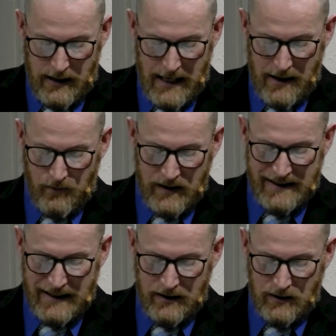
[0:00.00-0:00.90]
Every
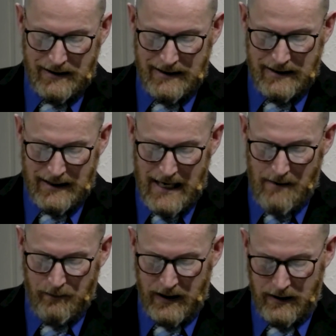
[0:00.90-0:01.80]
single
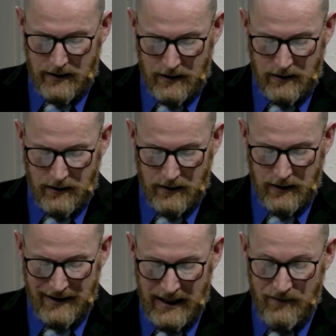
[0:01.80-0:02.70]
topic,
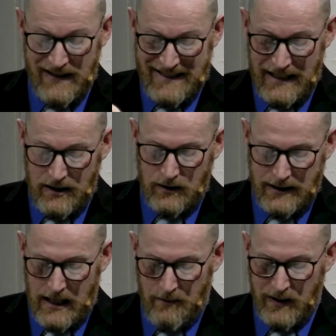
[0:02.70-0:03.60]
even single
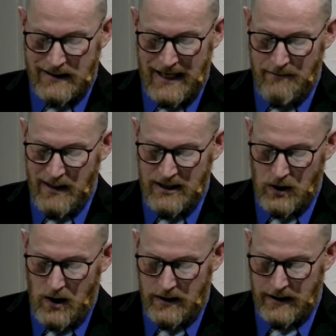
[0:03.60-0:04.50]
topics, can be
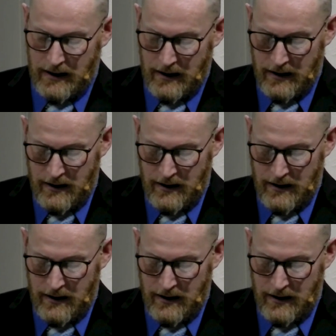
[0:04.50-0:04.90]
daunting.